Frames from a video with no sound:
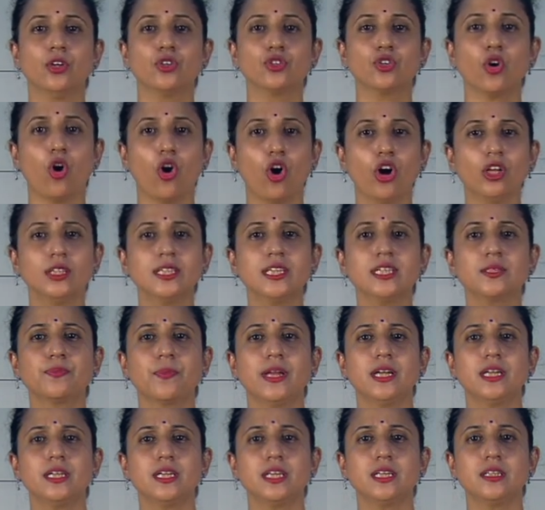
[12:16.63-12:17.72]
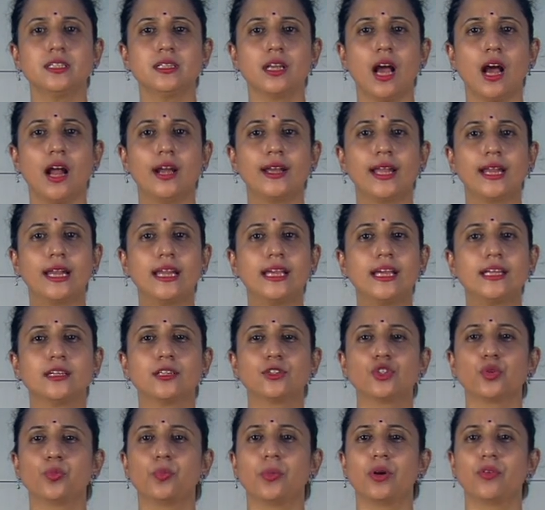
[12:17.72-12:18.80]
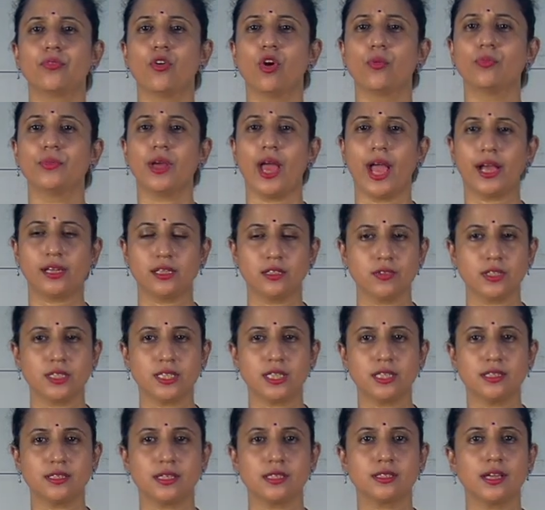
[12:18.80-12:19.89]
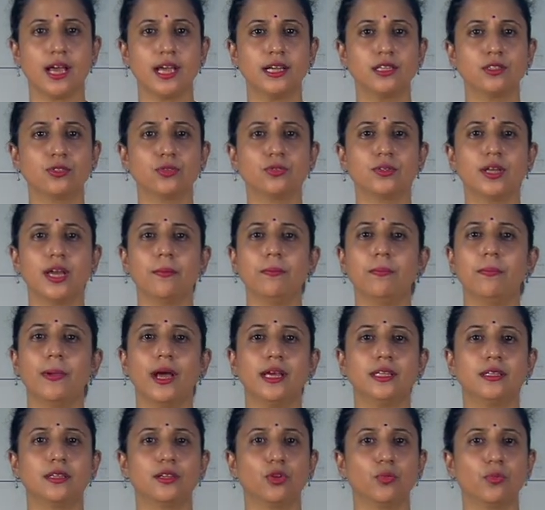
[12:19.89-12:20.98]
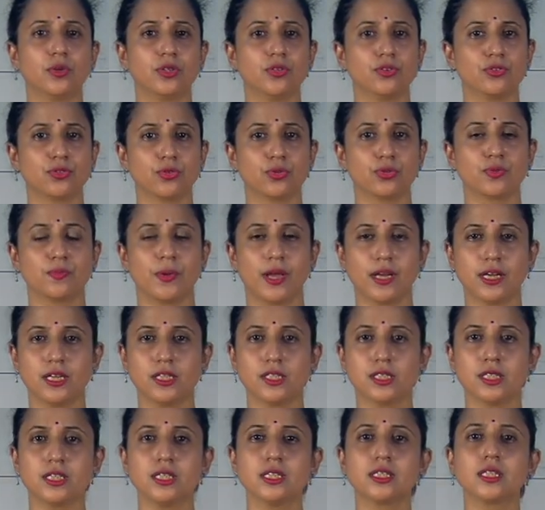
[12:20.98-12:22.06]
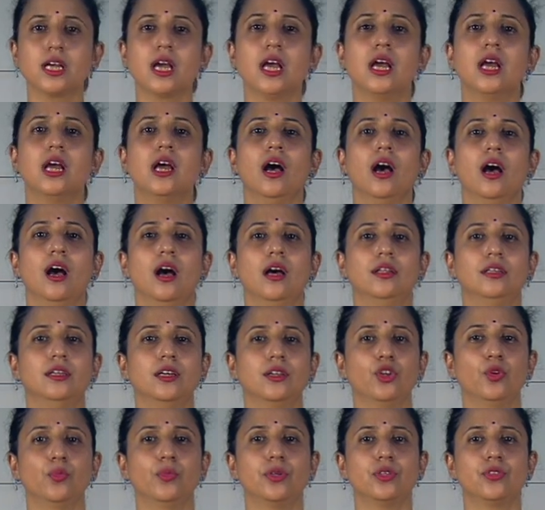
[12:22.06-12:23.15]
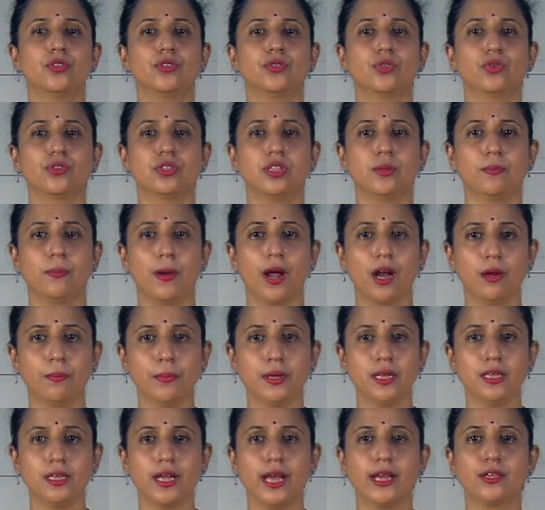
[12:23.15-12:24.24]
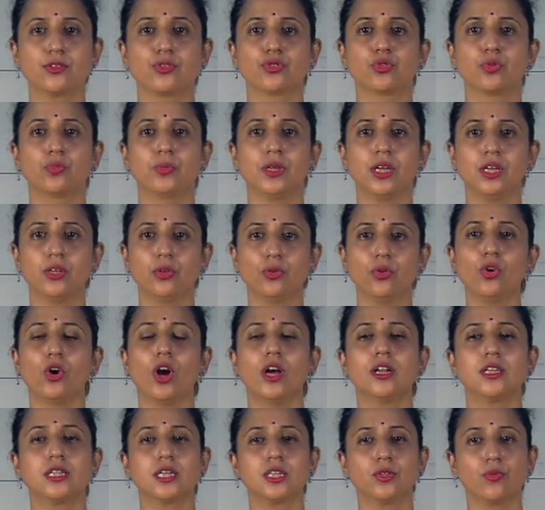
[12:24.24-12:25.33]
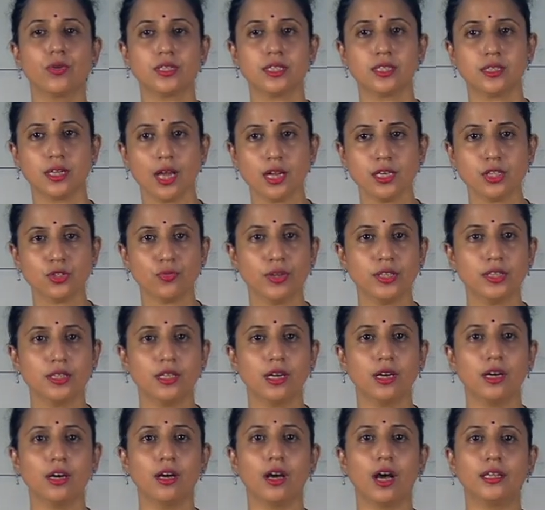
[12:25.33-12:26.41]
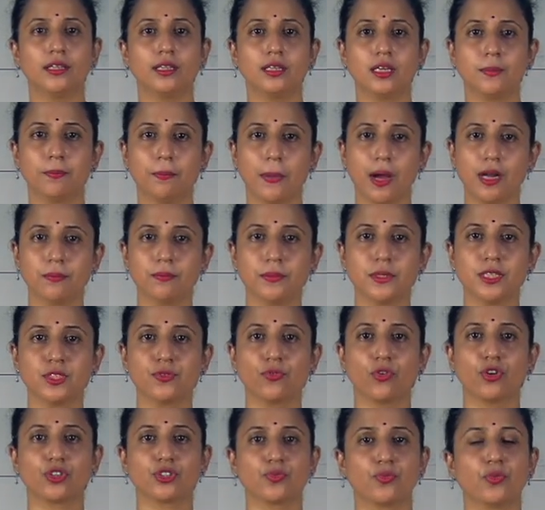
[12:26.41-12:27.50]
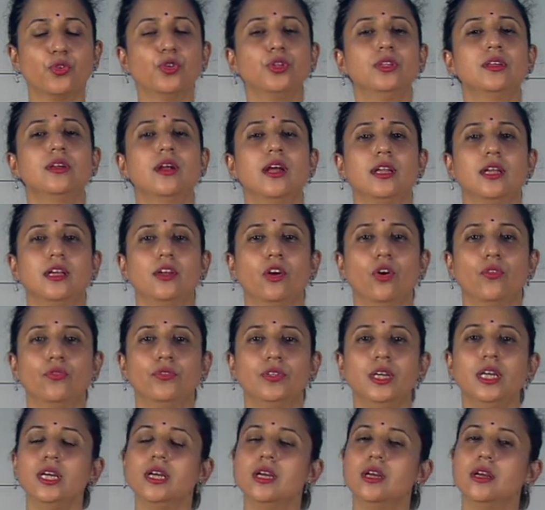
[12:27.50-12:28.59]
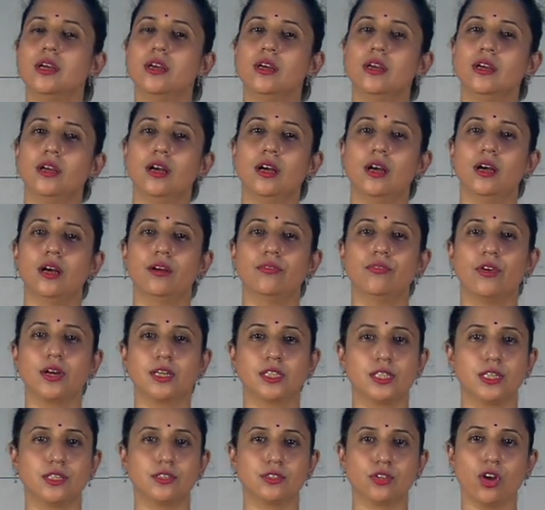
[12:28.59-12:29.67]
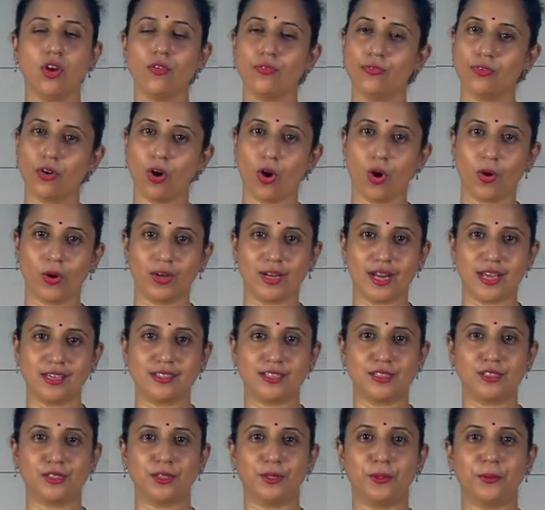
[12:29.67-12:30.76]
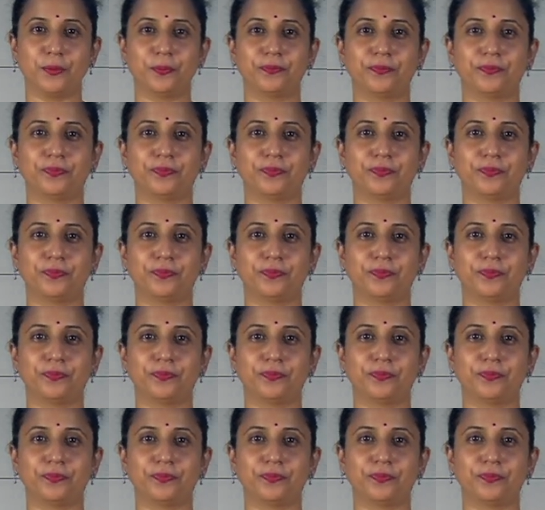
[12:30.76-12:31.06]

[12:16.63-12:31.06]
So all these managers are delegated to perform the activities assigned to them by the human resource managers. The human resource department has to be, continuous touch with the other departments for smooth running of the functions of organization.